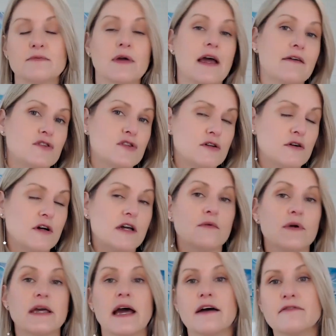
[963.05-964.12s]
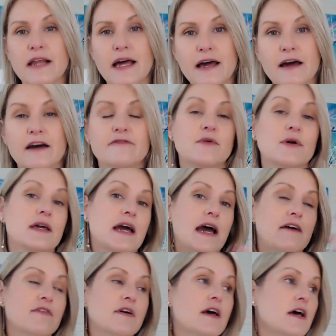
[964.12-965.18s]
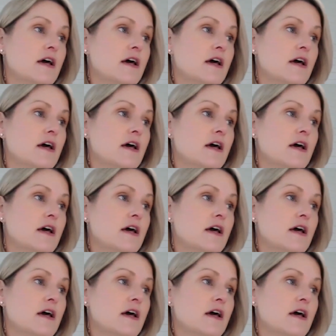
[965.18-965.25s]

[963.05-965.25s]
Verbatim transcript: we have joy, we have love, we have,